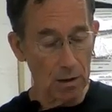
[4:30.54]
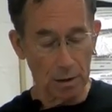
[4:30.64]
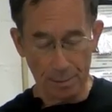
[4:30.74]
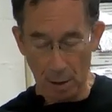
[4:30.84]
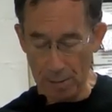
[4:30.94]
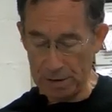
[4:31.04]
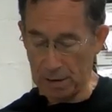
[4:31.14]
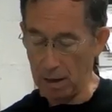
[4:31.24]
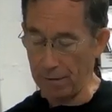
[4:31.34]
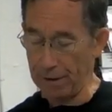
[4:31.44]
The purpose
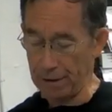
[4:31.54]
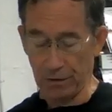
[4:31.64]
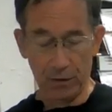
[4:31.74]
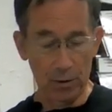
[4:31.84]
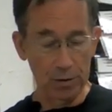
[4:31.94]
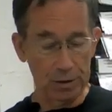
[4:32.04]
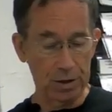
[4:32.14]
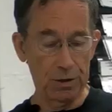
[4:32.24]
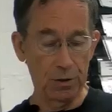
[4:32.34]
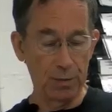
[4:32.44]
of this float
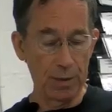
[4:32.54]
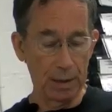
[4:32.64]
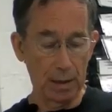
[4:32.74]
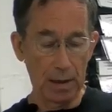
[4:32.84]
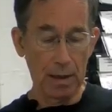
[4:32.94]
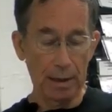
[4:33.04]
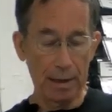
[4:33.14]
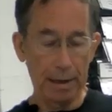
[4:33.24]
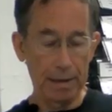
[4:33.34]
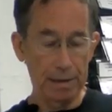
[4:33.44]
tube
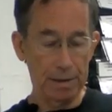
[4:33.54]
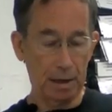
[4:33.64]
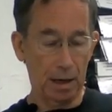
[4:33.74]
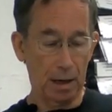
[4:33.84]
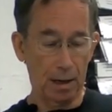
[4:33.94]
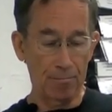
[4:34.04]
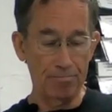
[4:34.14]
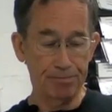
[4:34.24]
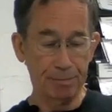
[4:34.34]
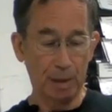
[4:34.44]
is um,
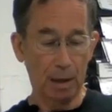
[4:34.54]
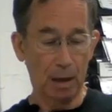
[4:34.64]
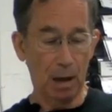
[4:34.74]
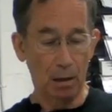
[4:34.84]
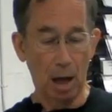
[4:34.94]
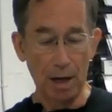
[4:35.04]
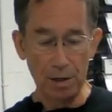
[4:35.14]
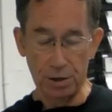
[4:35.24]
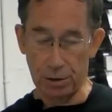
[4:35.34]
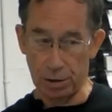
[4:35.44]
a lot of
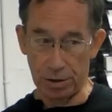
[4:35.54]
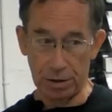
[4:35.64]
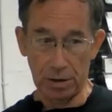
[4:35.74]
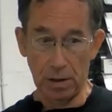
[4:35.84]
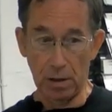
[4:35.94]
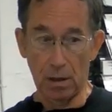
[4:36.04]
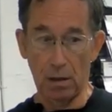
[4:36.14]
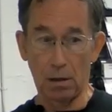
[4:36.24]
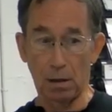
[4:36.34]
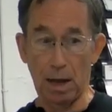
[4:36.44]
shooters
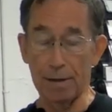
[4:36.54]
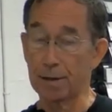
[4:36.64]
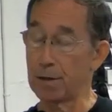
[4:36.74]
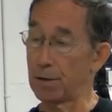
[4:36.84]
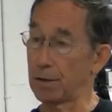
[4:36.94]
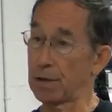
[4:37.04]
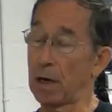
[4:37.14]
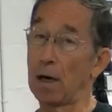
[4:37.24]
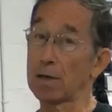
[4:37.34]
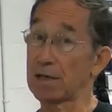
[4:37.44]
like to use
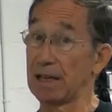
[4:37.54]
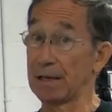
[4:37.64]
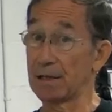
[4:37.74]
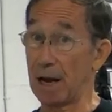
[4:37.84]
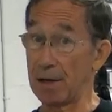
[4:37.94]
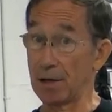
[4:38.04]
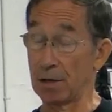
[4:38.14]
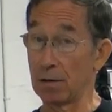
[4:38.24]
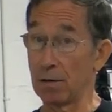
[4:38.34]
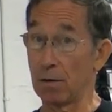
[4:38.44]
uh, sling
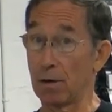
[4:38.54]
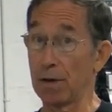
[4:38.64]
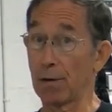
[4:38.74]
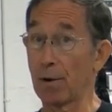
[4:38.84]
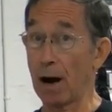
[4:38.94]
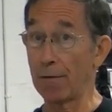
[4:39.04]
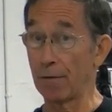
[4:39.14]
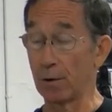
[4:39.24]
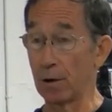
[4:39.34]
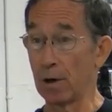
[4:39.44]
tension on their
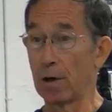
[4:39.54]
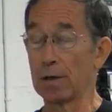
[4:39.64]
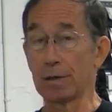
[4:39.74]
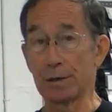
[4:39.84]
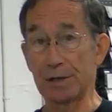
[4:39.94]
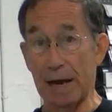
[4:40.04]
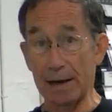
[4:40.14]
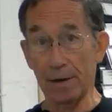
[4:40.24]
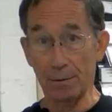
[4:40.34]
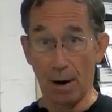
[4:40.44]
rifle to
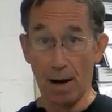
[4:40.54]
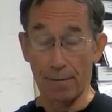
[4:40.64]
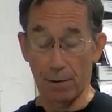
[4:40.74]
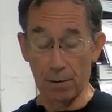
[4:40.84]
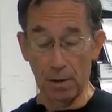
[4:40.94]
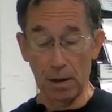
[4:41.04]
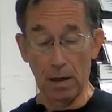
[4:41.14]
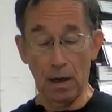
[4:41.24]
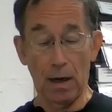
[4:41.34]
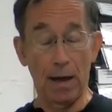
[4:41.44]
steady the rifle
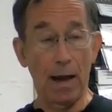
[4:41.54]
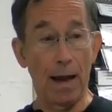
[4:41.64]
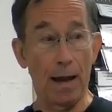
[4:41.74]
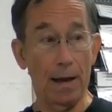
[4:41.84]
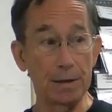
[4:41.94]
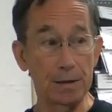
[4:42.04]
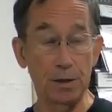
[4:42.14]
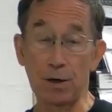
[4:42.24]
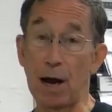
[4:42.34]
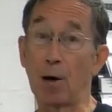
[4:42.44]
and
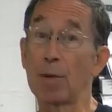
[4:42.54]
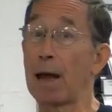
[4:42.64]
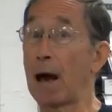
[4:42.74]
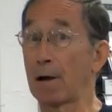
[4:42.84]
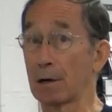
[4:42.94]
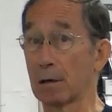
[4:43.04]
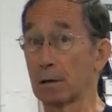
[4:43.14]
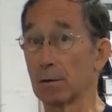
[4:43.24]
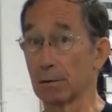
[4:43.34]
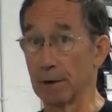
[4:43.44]
to help counter
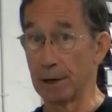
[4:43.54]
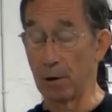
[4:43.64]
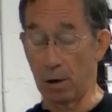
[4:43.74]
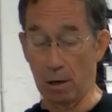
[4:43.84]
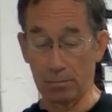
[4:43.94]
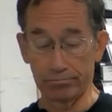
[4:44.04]
recoil.